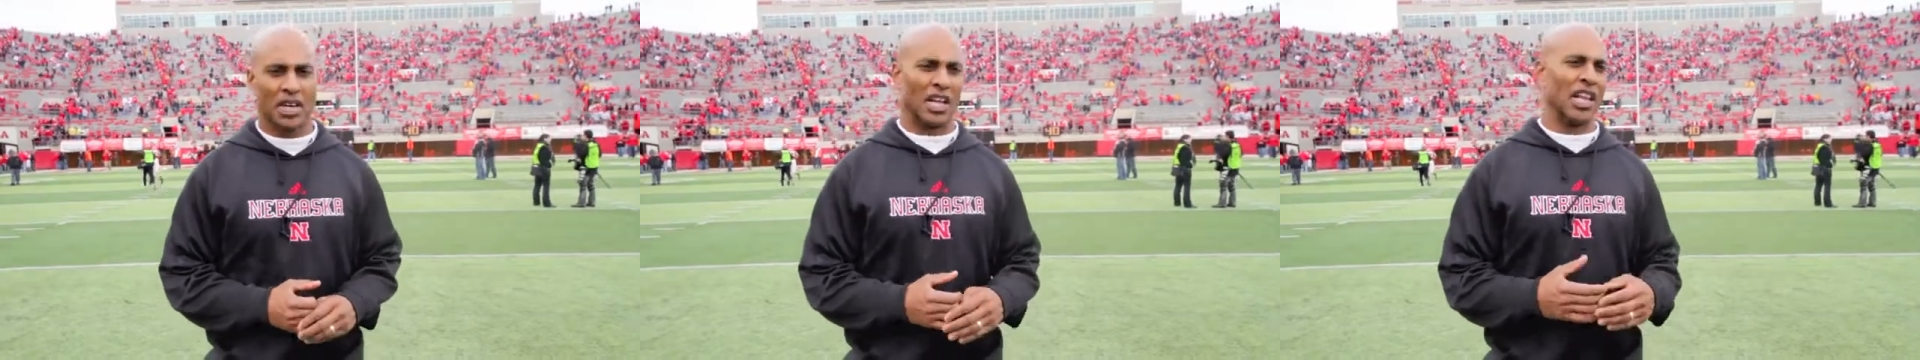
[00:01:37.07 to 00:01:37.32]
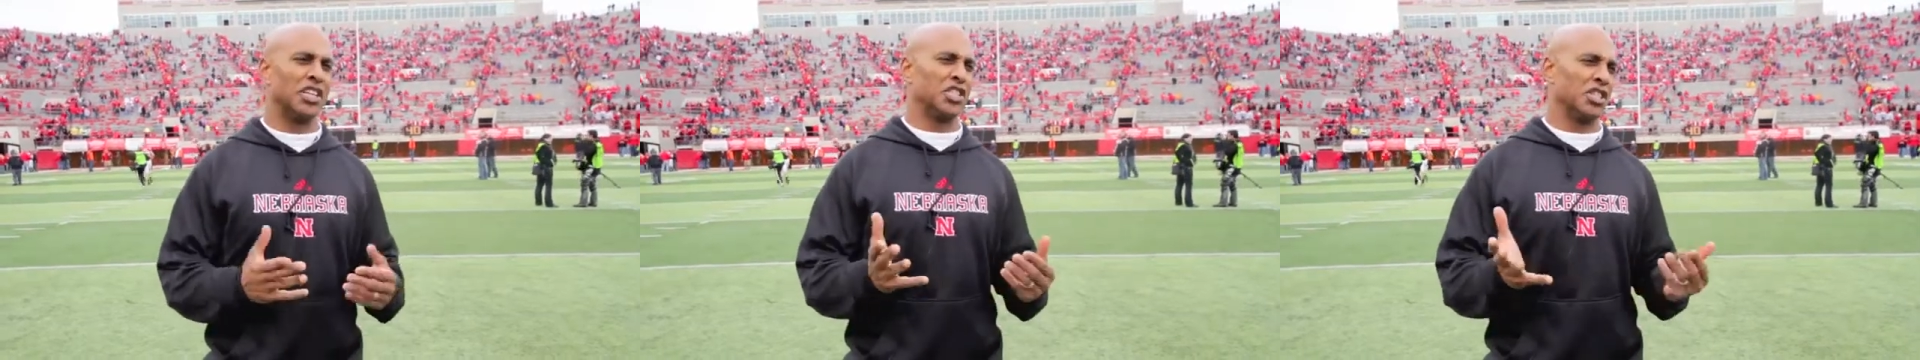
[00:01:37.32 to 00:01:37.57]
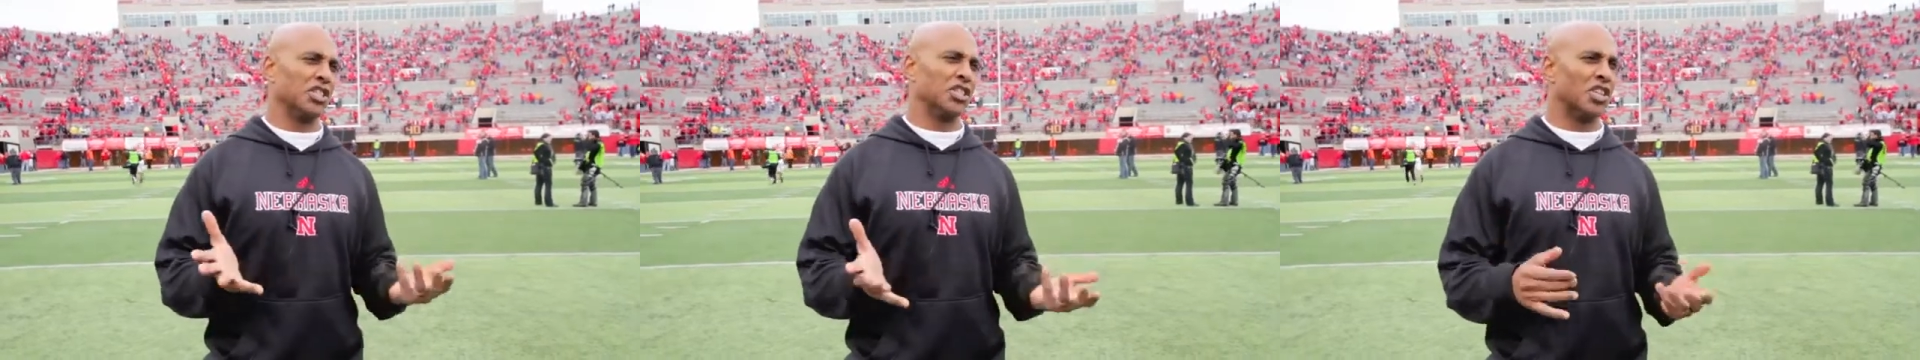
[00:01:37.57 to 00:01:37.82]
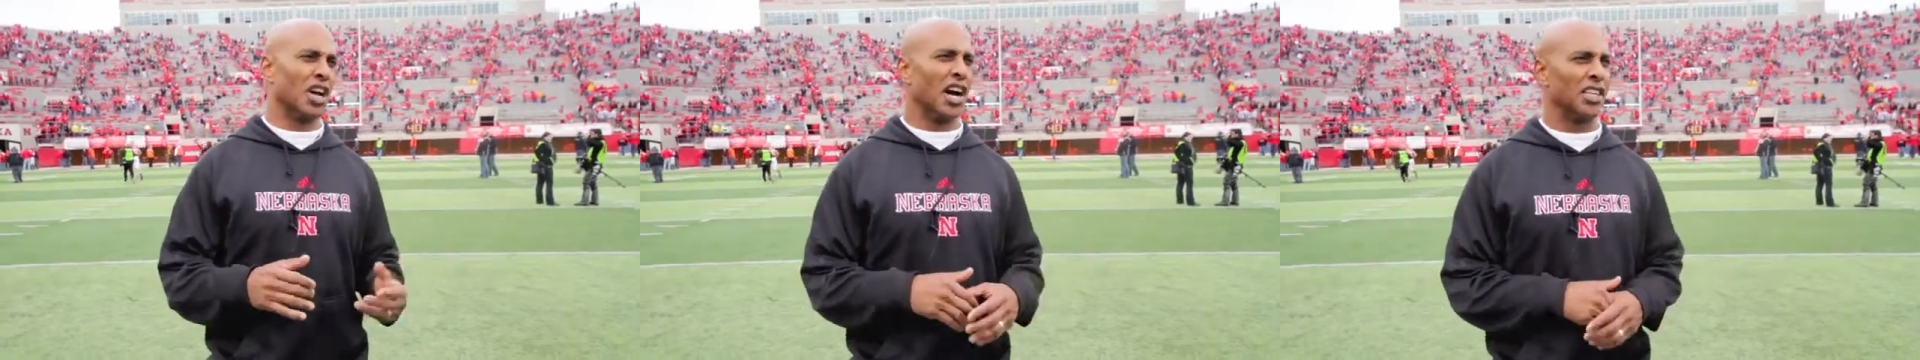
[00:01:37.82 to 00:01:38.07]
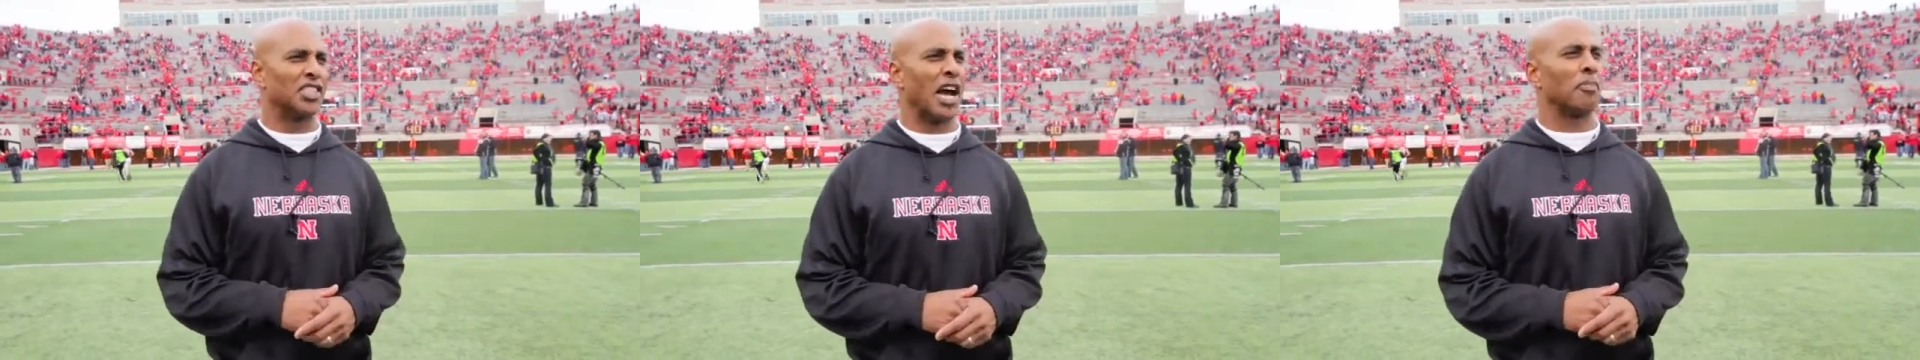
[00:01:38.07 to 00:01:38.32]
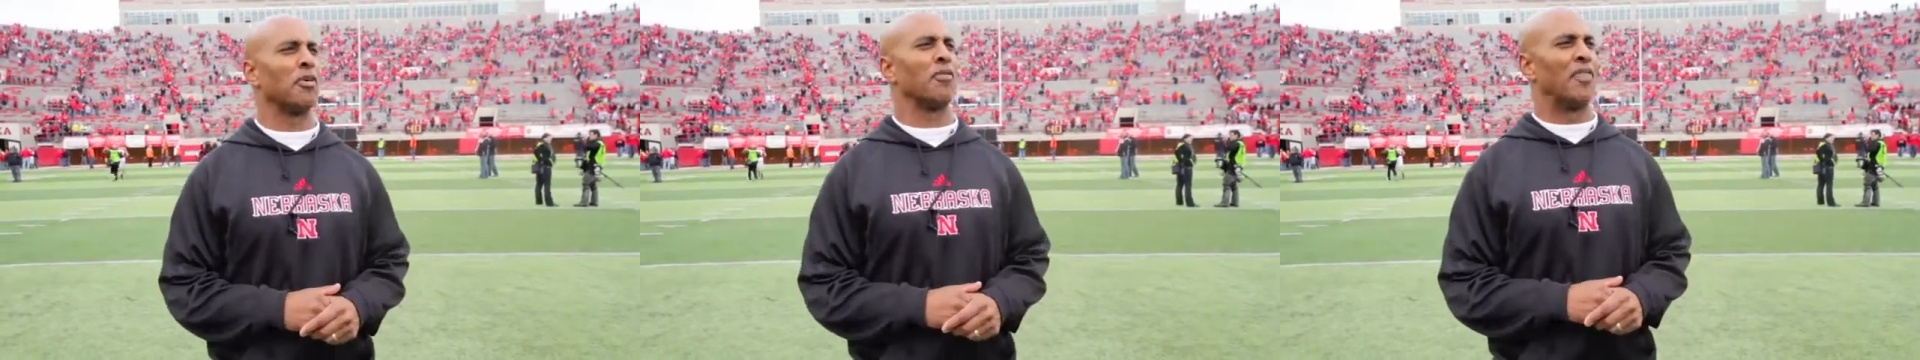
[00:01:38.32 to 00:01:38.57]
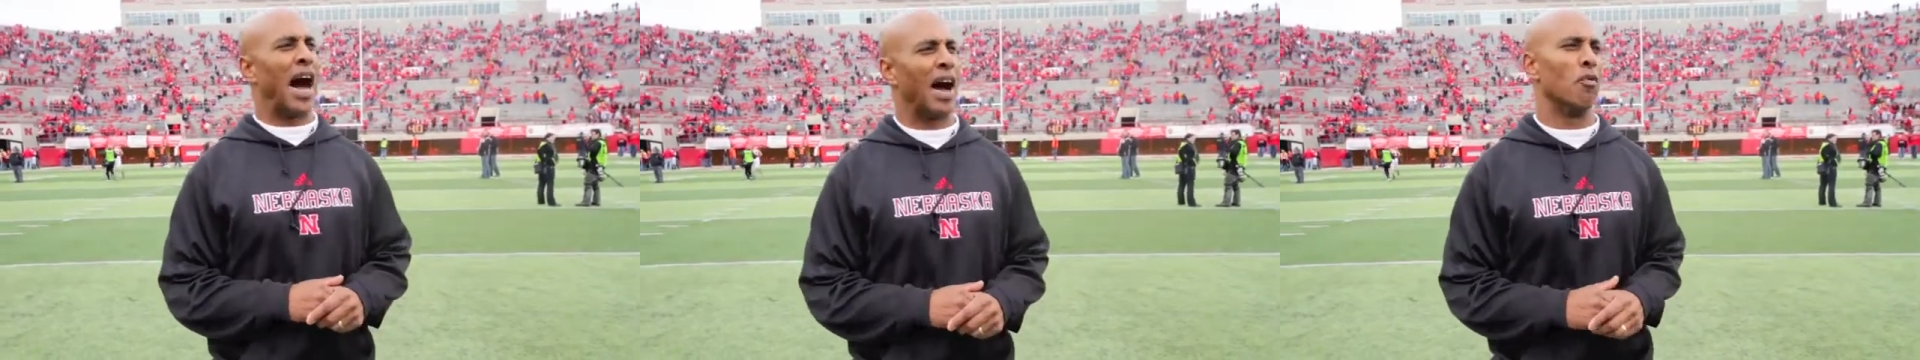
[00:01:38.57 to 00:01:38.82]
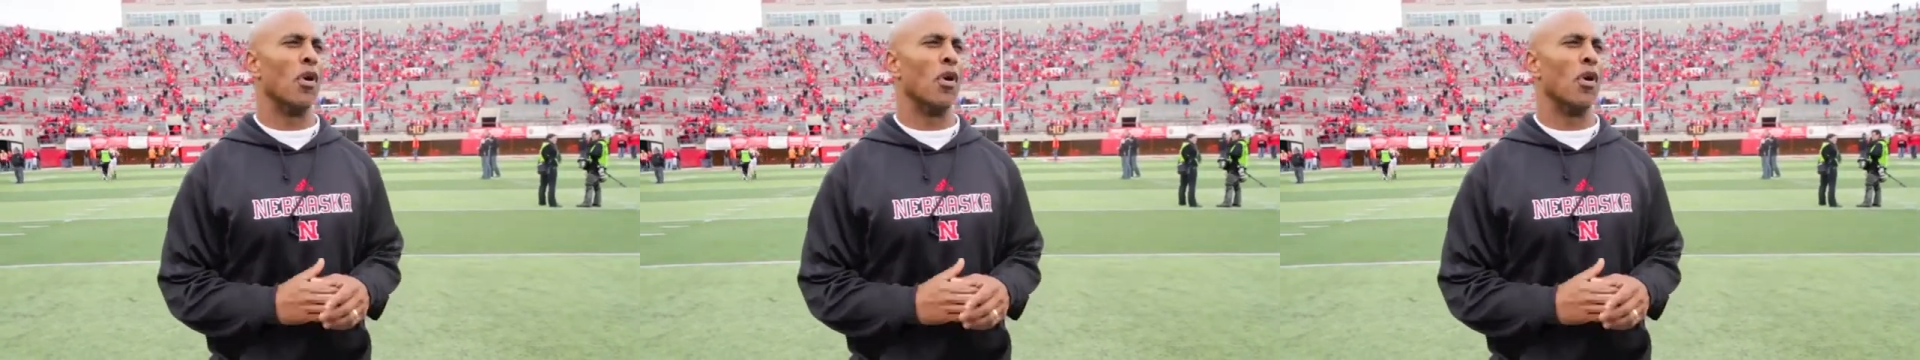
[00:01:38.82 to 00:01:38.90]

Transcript: Galatians uh, chapter 5,